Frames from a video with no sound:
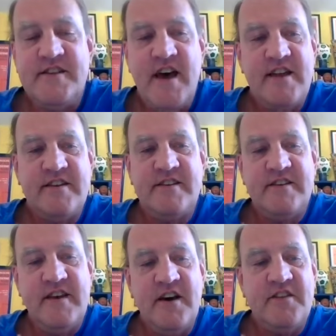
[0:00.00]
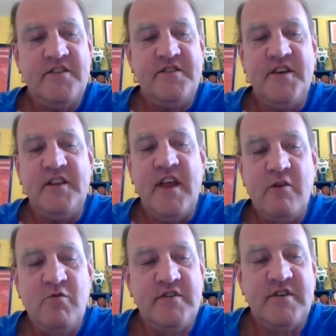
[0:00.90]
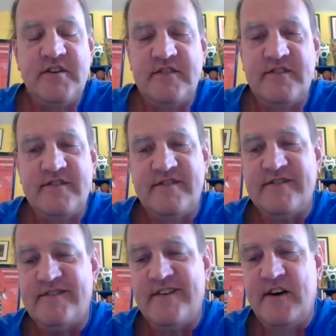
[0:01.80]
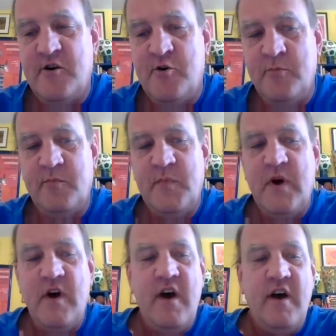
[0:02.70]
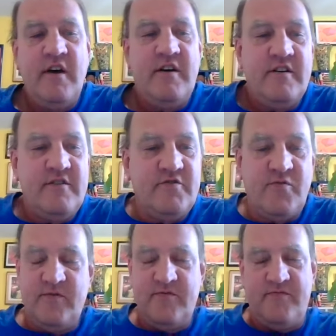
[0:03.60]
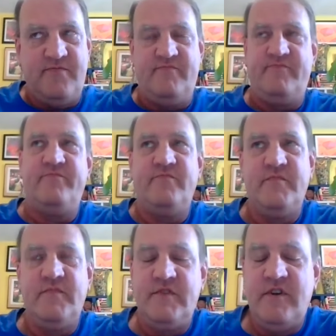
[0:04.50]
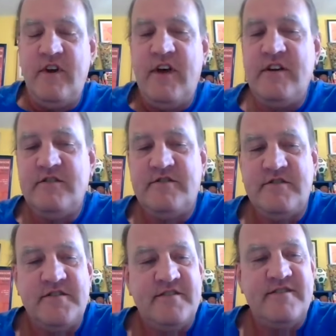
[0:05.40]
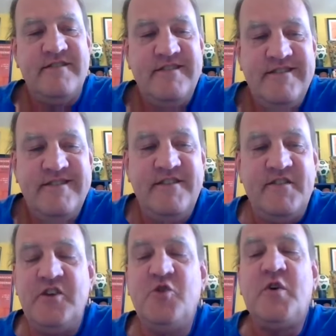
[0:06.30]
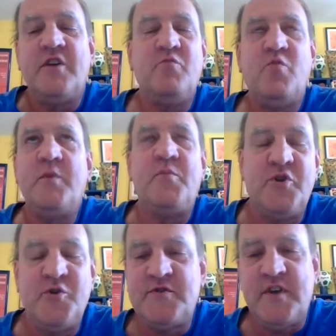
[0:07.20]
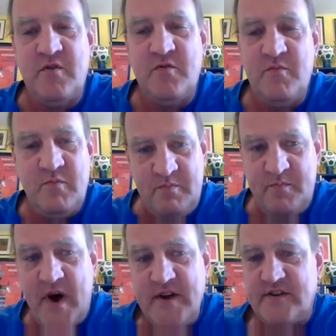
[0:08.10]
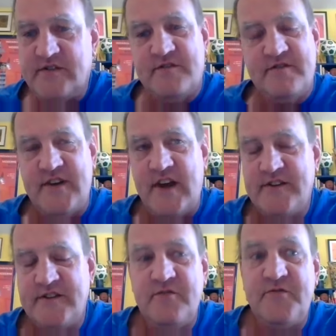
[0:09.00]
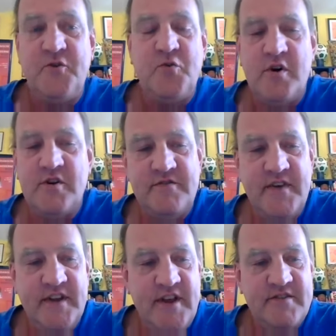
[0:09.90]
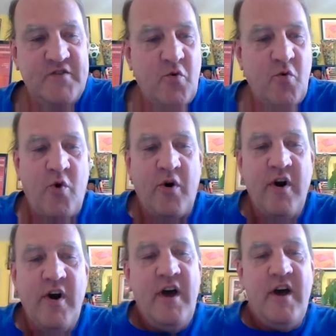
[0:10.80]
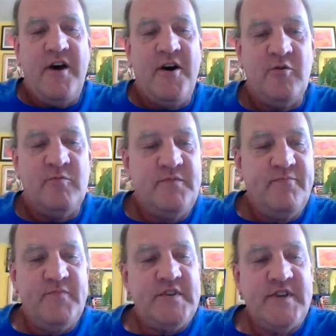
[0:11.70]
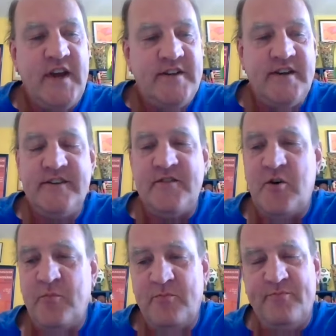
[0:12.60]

that the language is um, sort of just that you can reproduce it by just changing a few words of English or um, changing some